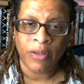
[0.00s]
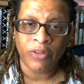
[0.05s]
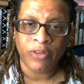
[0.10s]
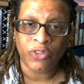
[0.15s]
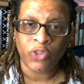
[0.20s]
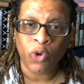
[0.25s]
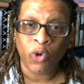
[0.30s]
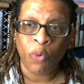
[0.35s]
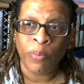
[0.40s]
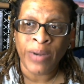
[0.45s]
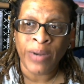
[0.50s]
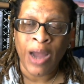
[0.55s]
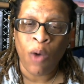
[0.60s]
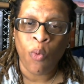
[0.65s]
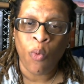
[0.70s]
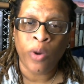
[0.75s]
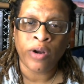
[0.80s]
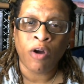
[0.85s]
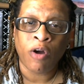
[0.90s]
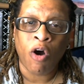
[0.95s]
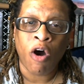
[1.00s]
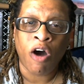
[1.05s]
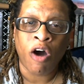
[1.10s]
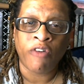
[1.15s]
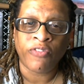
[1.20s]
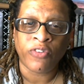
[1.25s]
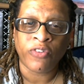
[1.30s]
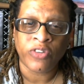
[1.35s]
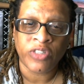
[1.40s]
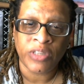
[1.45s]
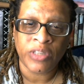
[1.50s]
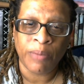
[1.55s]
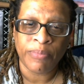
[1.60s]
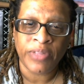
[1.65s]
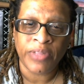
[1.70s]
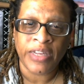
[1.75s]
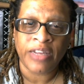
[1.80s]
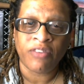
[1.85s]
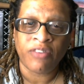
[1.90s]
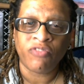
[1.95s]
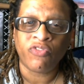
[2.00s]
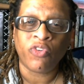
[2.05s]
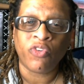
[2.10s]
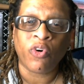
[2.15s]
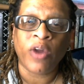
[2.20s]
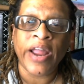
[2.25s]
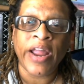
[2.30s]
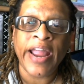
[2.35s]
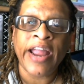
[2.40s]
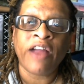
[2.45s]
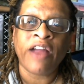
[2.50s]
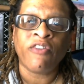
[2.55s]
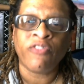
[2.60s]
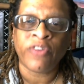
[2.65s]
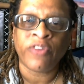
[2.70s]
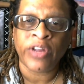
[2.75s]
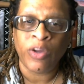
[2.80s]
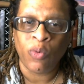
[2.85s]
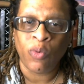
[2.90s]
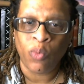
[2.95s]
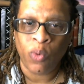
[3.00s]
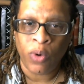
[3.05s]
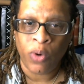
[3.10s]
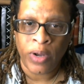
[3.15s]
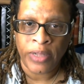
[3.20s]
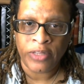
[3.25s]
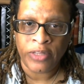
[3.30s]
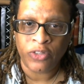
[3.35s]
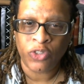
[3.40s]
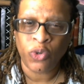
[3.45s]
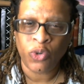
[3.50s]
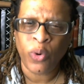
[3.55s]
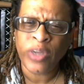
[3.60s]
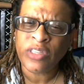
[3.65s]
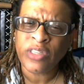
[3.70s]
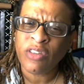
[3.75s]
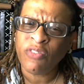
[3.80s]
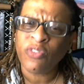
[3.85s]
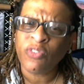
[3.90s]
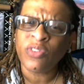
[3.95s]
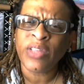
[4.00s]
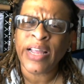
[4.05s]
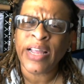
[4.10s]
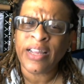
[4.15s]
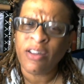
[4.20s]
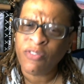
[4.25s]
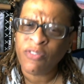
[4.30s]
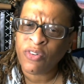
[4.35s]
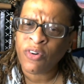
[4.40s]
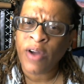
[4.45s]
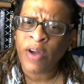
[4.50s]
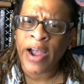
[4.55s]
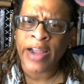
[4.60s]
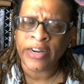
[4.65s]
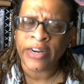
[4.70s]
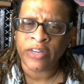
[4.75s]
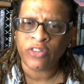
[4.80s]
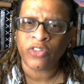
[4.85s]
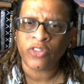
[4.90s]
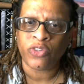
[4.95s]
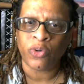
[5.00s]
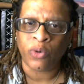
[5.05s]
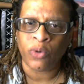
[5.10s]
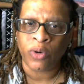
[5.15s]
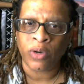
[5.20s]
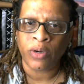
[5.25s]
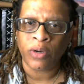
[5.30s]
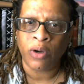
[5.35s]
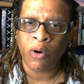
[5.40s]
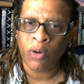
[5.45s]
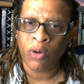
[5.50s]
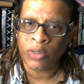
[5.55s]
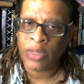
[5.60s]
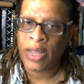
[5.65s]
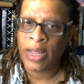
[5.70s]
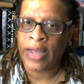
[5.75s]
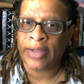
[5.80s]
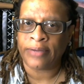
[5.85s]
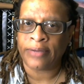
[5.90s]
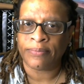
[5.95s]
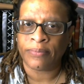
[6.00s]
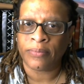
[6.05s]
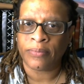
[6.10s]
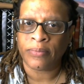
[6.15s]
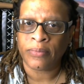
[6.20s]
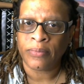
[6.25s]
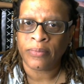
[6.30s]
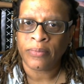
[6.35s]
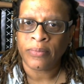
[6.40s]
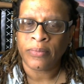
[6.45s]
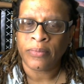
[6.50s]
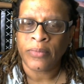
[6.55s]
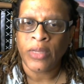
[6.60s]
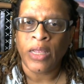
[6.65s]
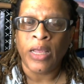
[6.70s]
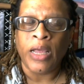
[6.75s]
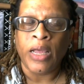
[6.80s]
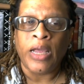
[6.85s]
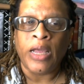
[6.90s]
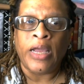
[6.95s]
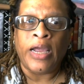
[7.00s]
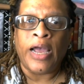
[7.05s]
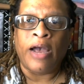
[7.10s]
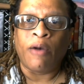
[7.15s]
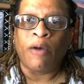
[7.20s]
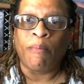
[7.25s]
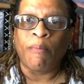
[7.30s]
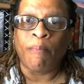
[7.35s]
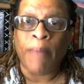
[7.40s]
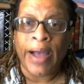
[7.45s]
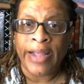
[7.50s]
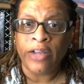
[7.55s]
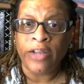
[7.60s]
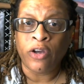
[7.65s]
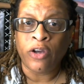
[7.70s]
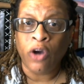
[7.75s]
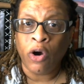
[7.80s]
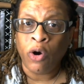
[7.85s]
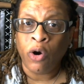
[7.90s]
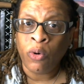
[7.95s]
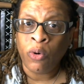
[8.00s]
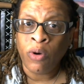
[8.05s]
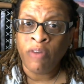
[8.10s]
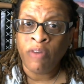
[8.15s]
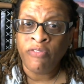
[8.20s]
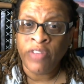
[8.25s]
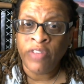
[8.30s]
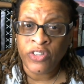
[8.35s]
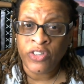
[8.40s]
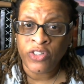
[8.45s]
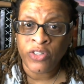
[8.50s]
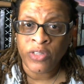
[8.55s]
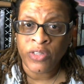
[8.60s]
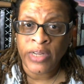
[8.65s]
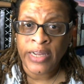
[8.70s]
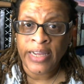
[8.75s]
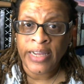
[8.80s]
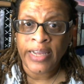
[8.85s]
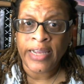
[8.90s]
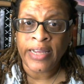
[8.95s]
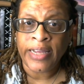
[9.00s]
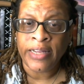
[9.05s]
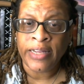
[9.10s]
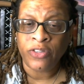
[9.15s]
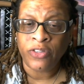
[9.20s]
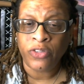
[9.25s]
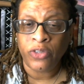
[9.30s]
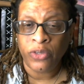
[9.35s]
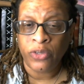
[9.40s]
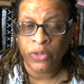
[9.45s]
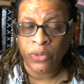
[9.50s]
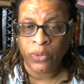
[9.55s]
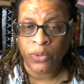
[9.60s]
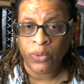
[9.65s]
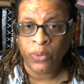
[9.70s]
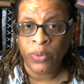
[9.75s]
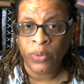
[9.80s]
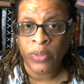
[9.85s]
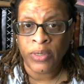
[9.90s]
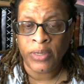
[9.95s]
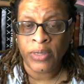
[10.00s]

but I want to offer something for everyone. So it's like a variety store online. My goal eventually is to